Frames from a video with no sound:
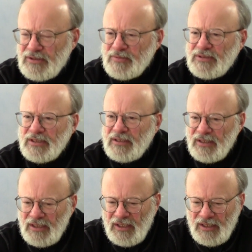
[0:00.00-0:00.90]
This was a
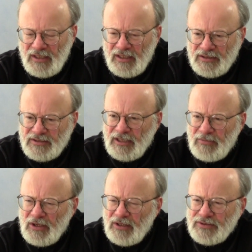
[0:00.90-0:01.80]

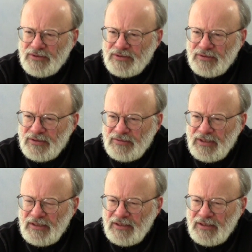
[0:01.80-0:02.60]
stomach ulcer surgery.